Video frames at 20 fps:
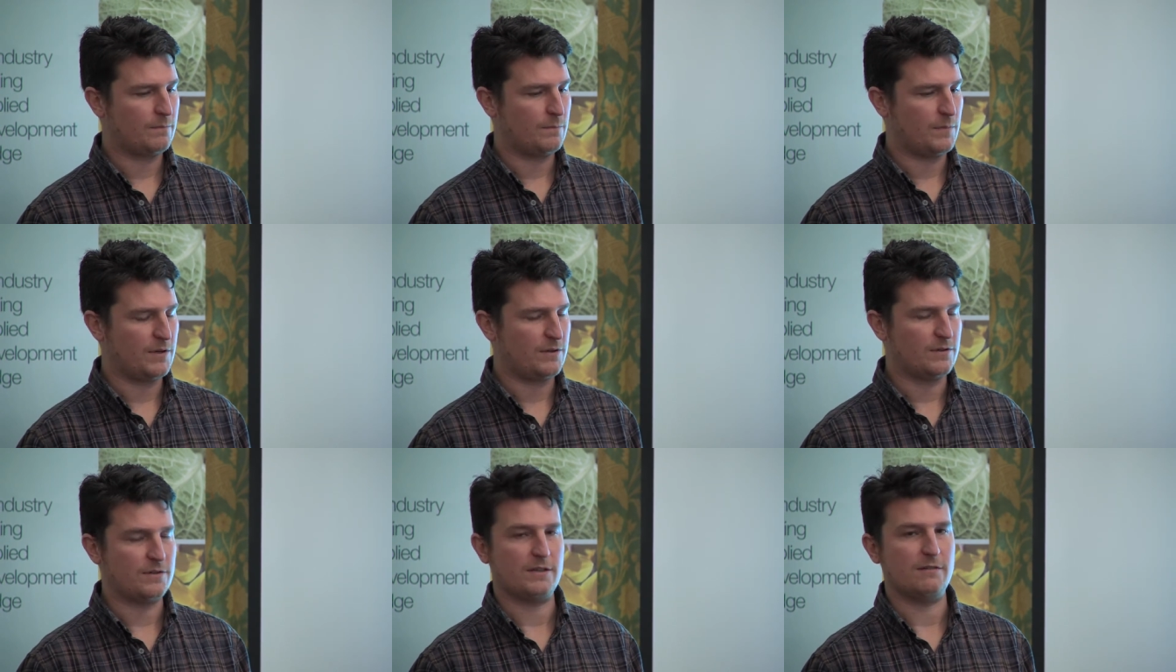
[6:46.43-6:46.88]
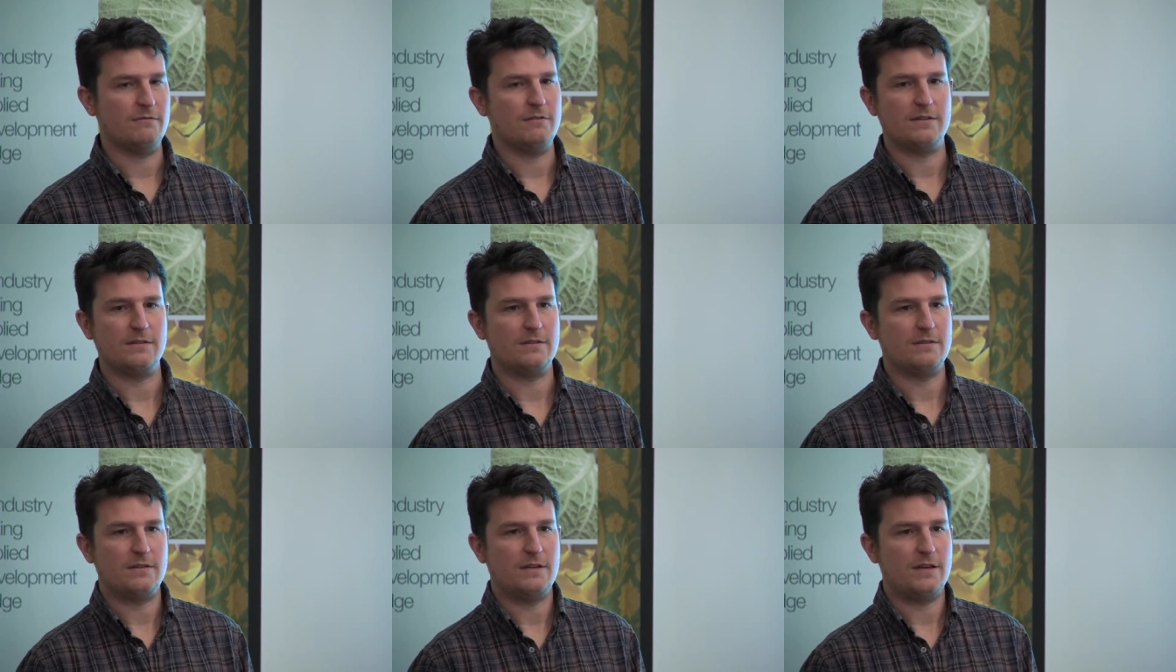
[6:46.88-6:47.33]
because there
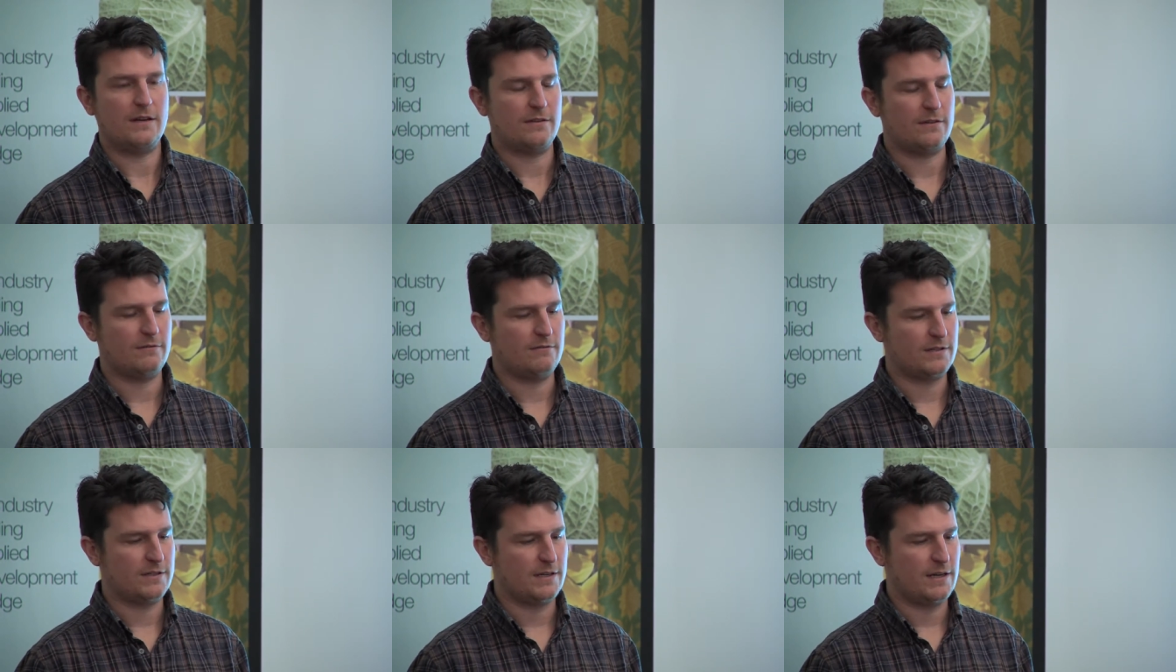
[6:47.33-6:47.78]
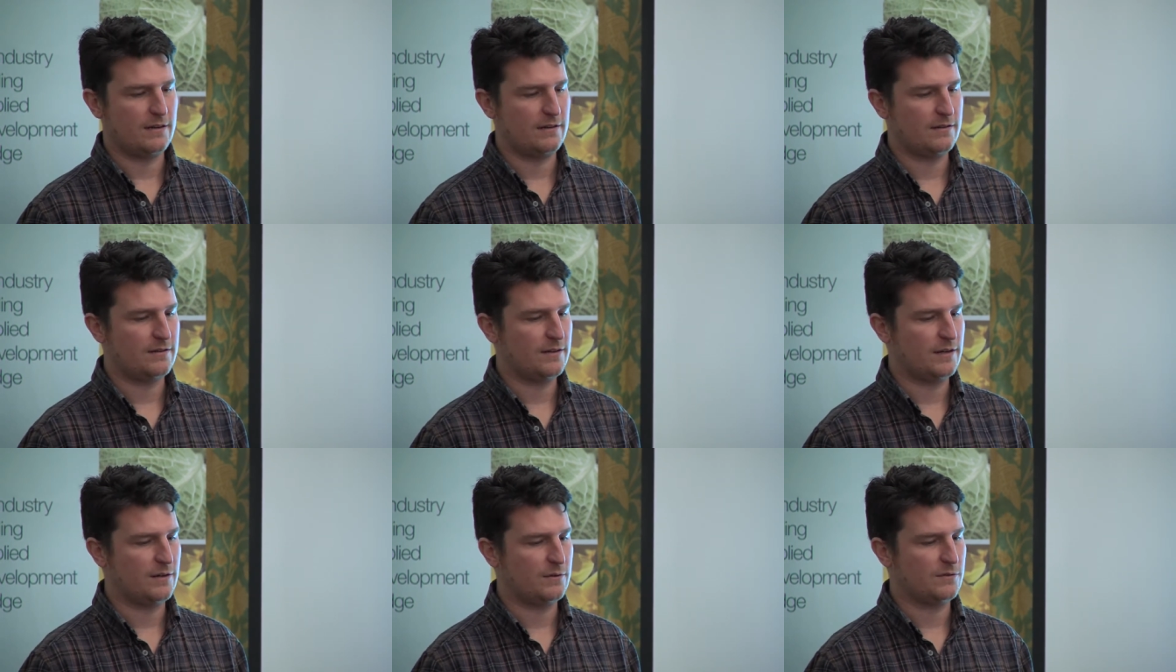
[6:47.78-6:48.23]
isn't
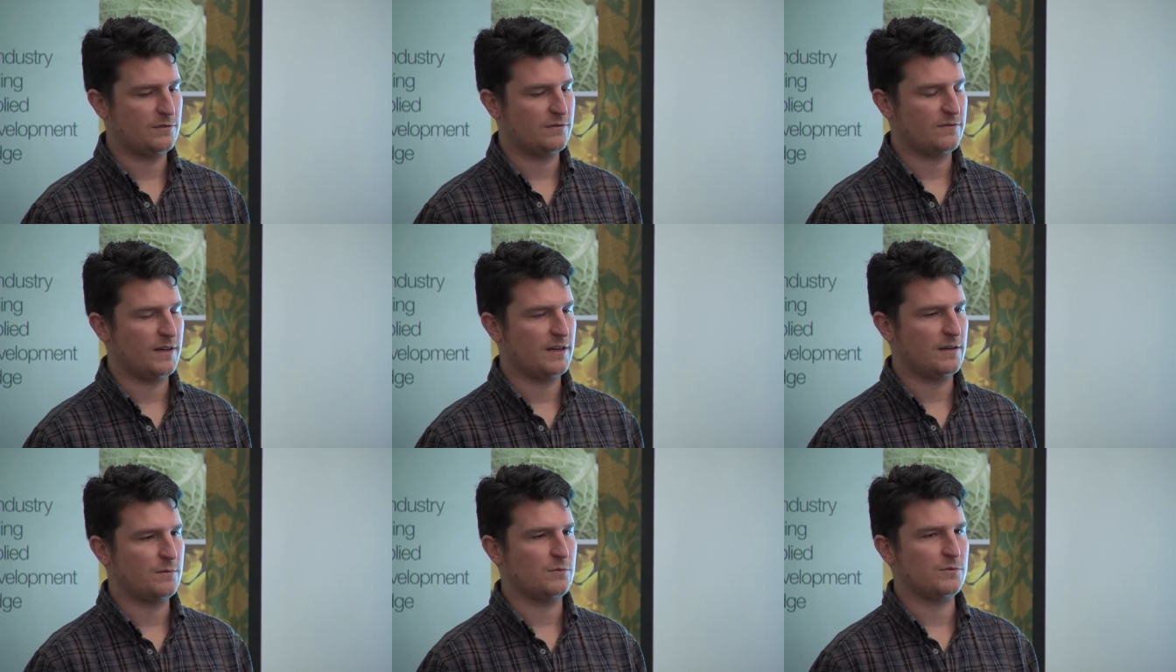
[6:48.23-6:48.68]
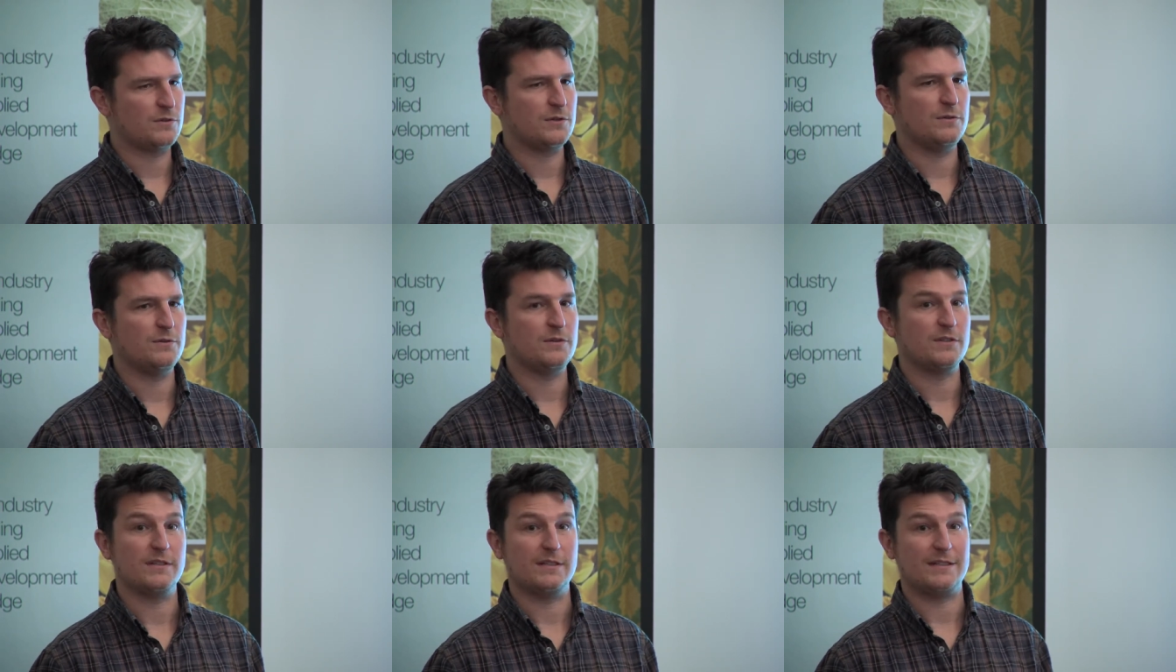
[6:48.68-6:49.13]
anything else available
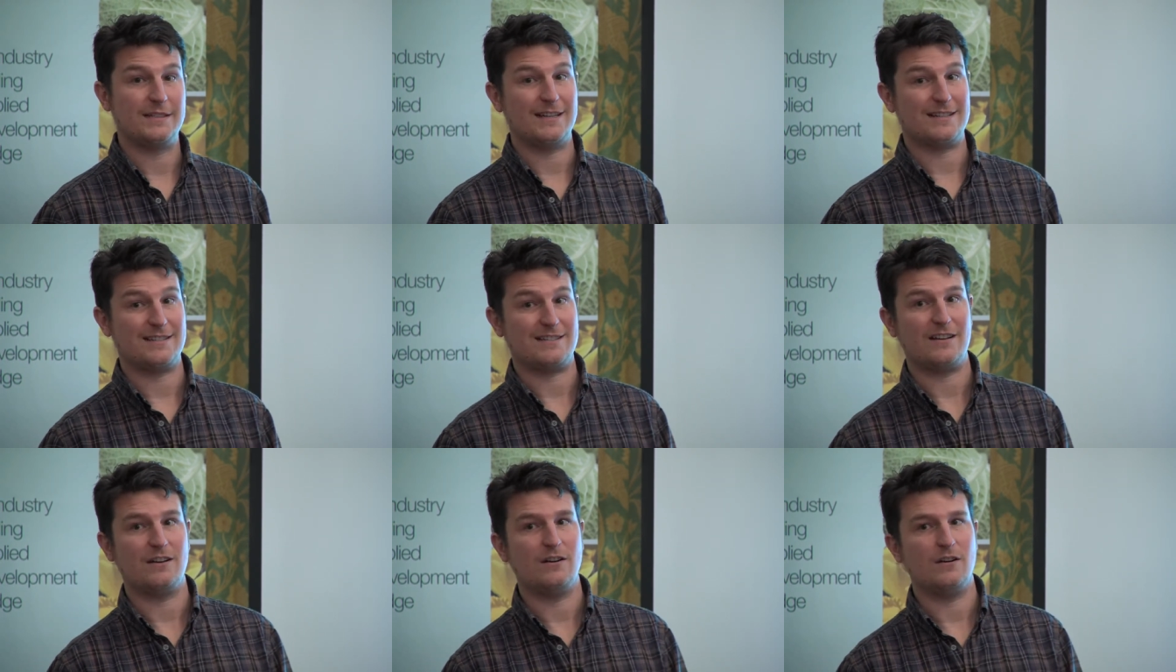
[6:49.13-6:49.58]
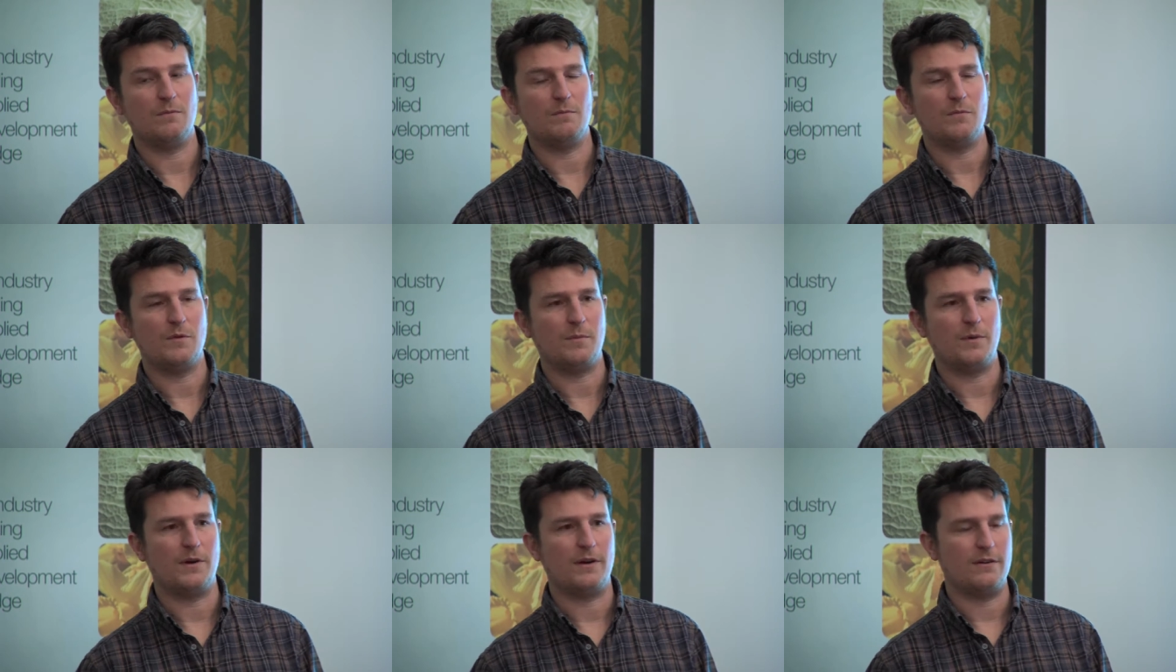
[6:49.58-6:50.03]
to us that doesn't harm
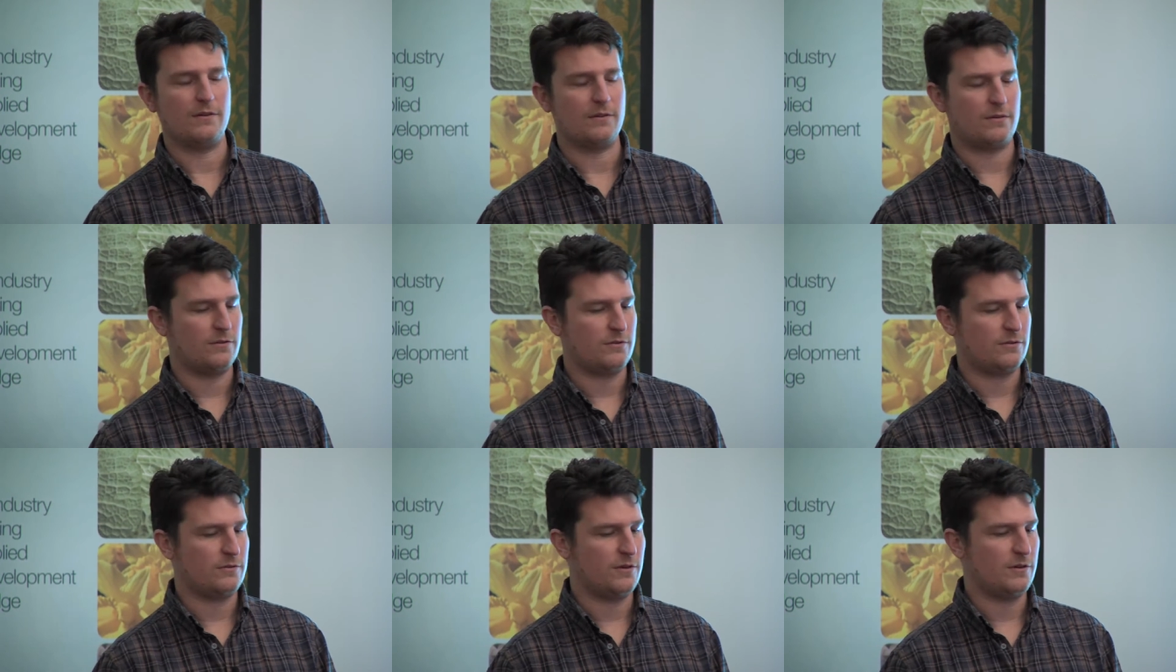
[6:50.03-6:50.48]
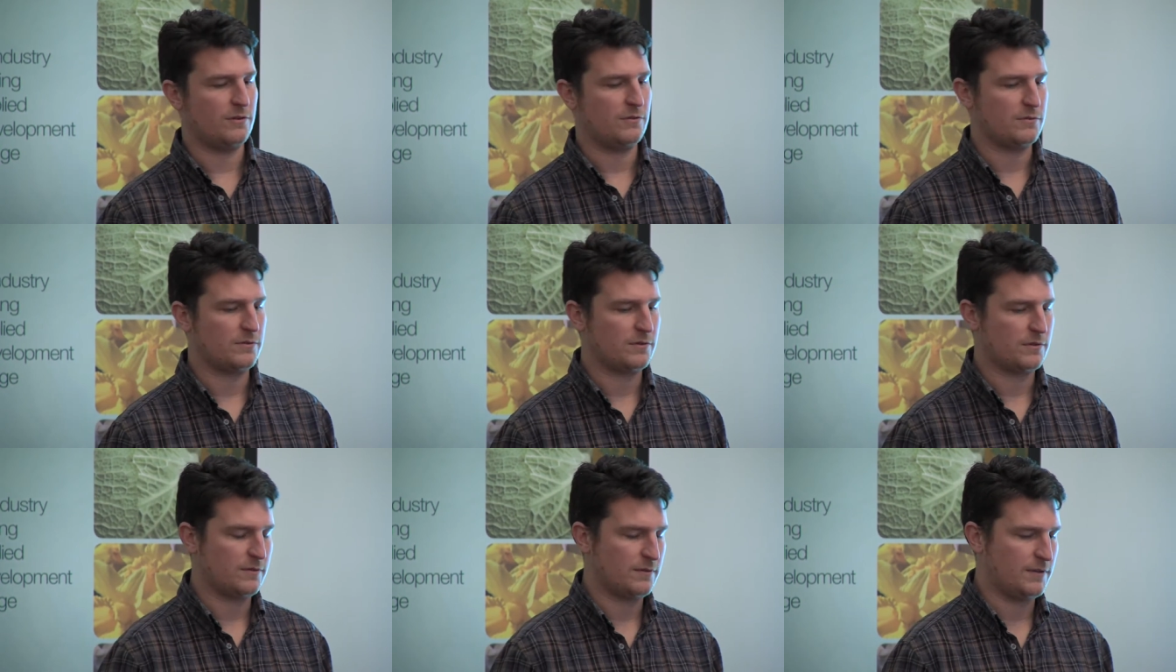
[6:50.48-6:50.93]
the
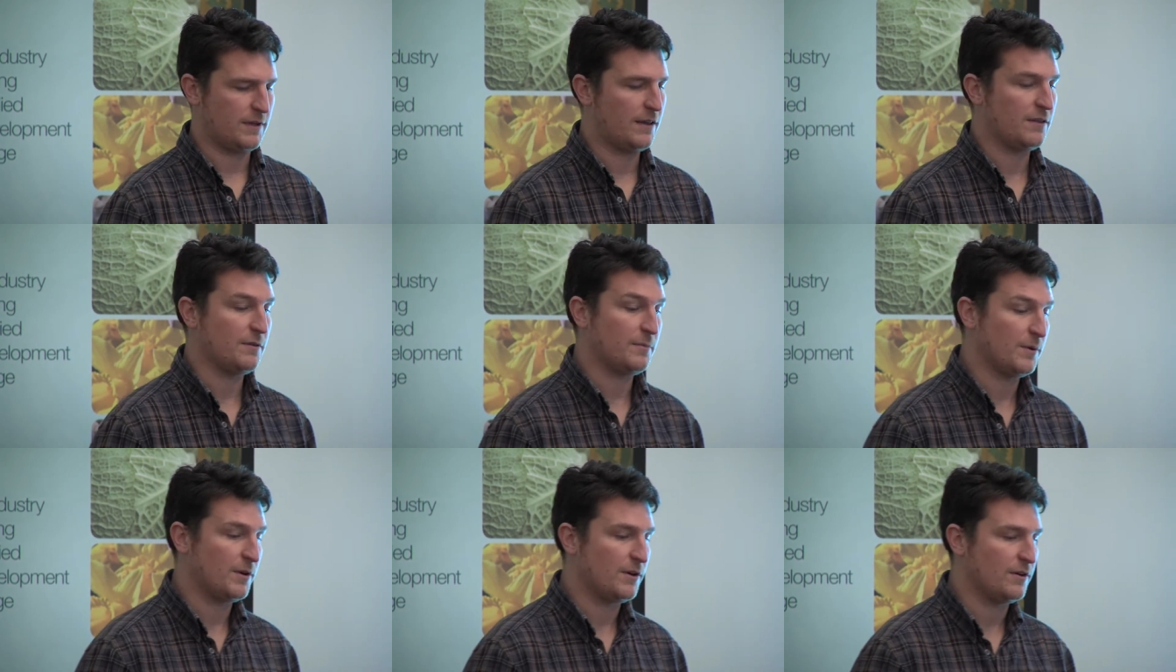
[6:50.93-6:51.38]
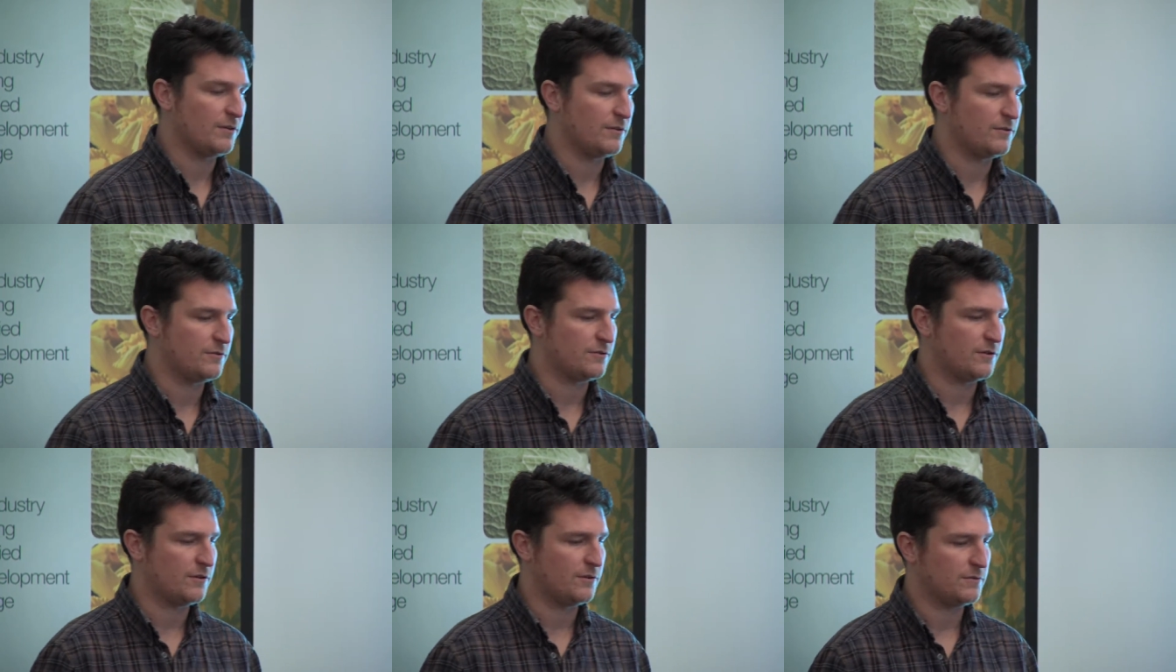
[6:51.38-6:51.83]
biocontrols, the other
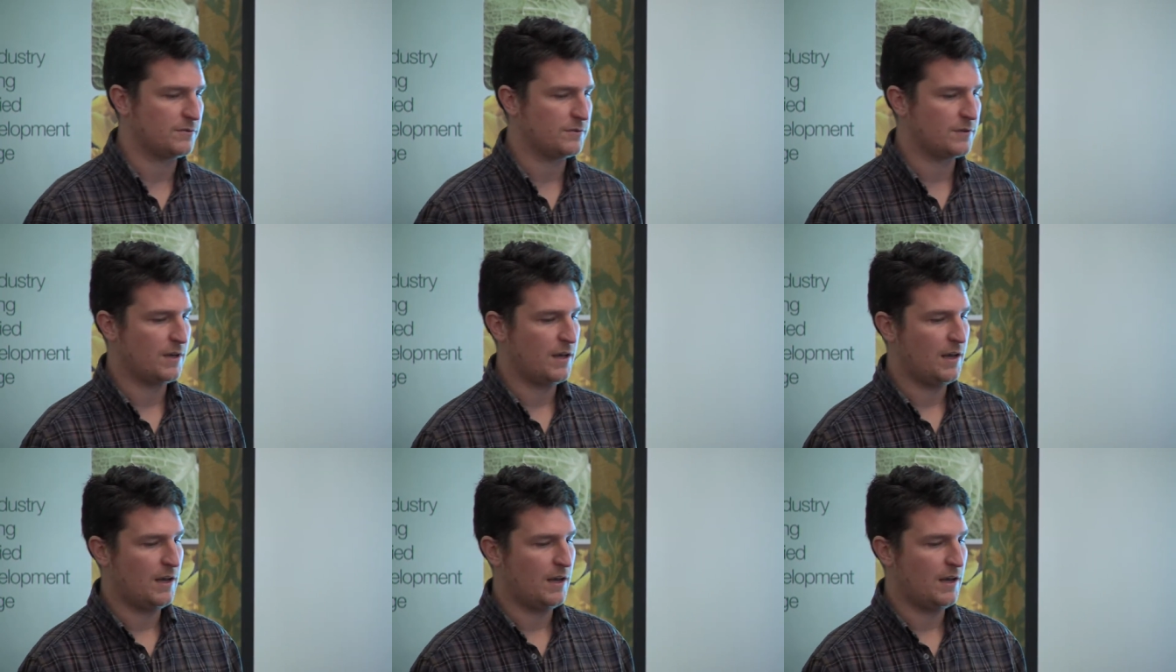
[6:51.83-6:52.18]
biocontrols.